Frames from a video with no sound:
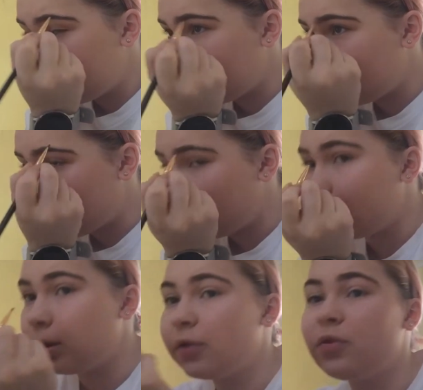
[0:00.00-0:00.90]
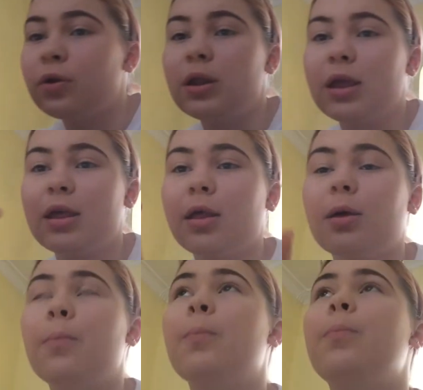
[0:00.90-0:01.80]
But then if you can hear like
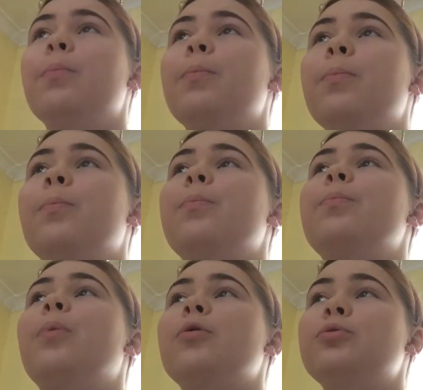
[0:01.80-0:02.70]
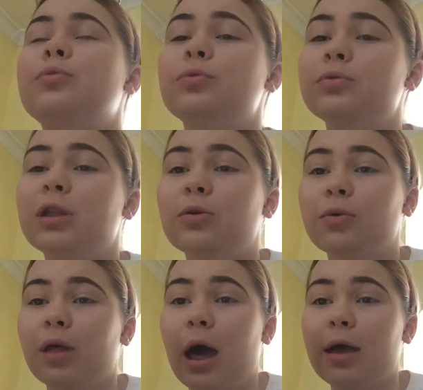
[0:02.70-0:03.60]
bottles and
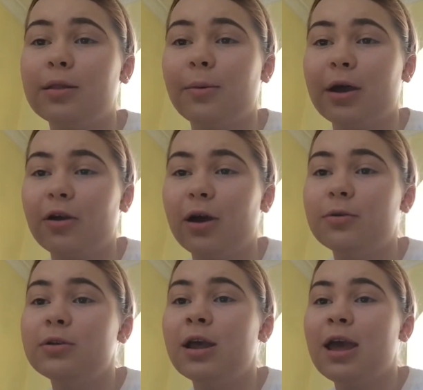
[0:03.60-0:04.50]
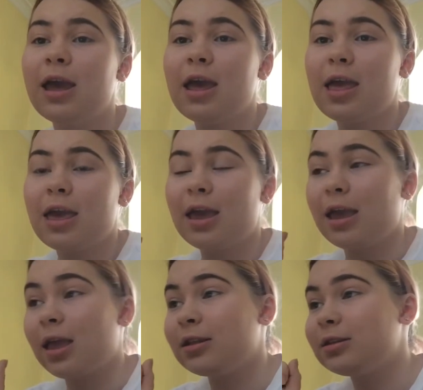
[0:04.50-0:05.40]
all that in the background, it
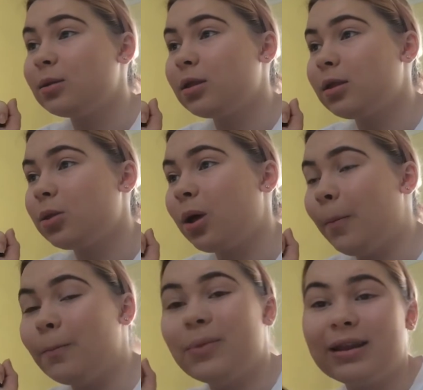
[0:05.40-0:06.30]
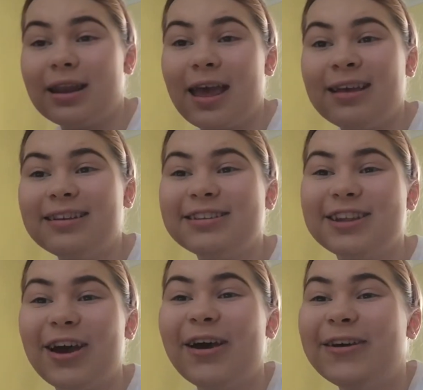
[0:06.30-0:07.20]
is bin day,
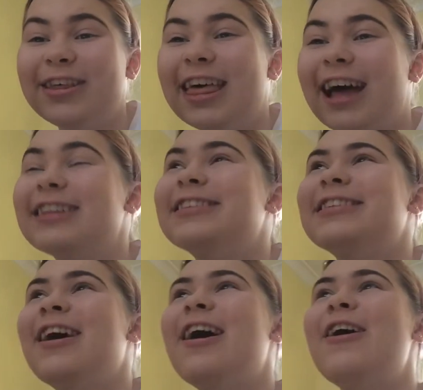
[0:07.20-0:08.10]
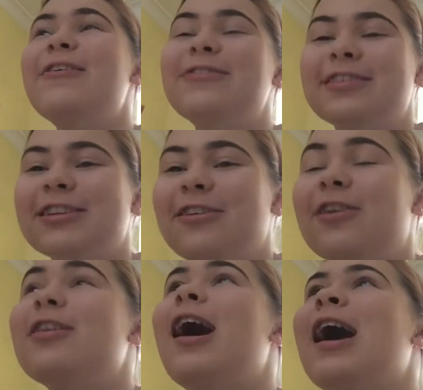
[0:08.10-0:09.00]
so that's what's going
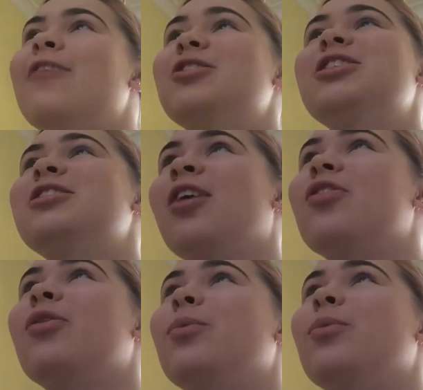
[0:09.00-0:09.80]
on. I have shut the